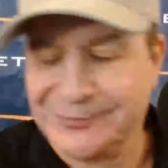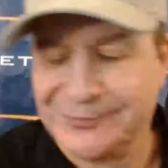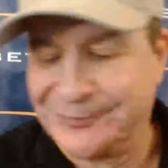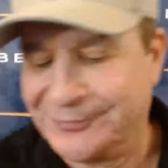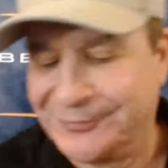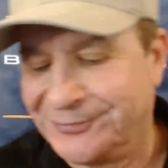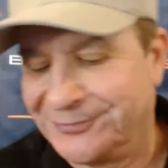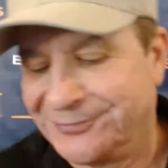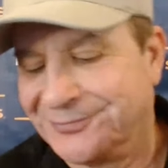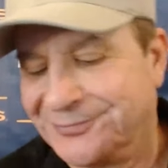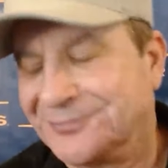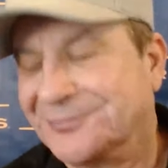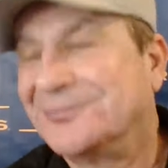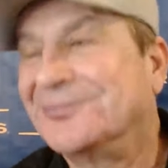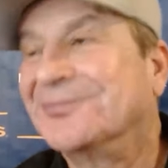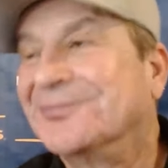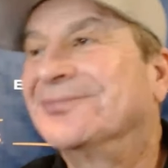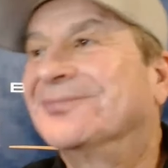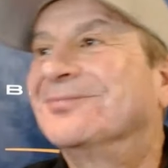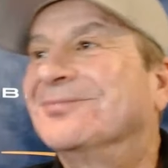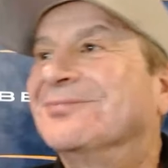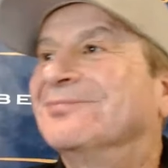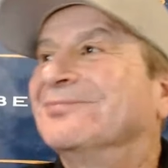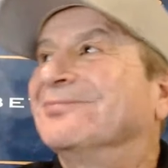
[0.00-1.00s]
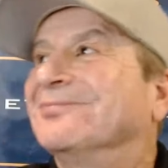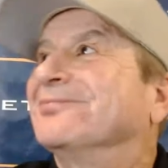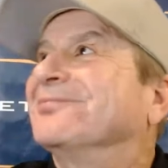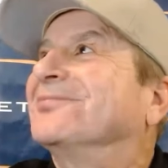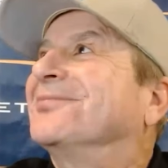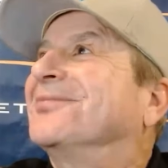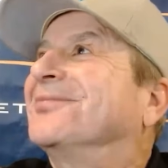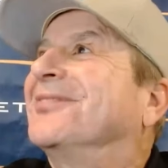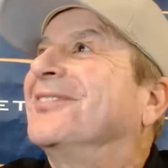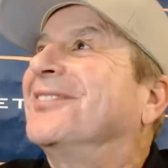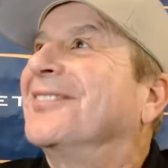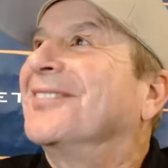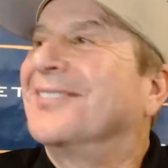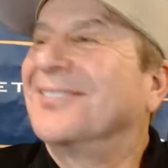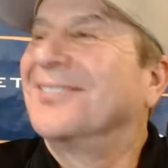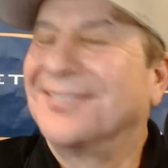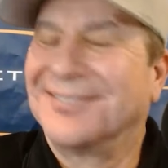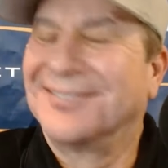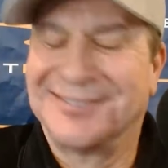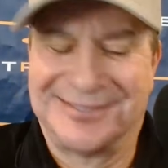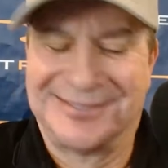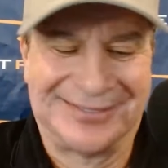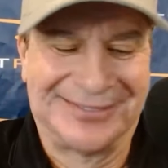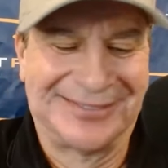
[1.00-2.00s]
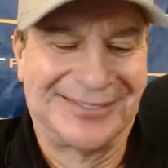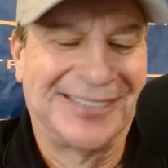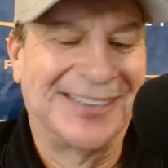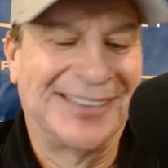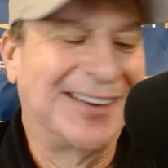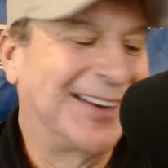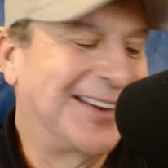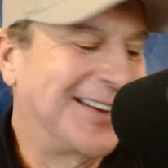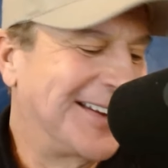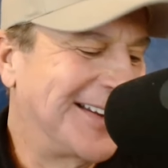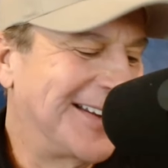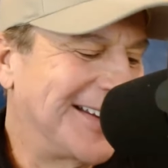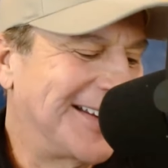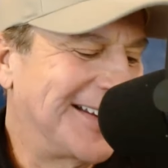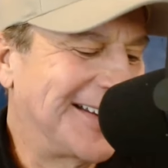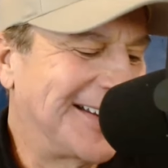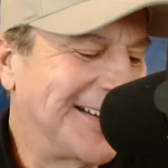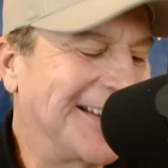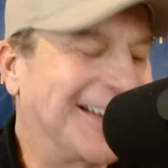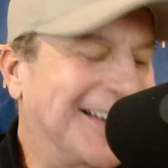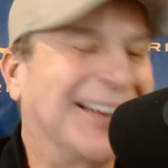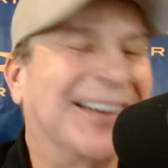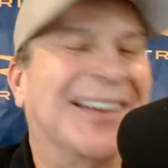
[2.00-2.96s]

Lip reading: 45 of those friggin' bags in there.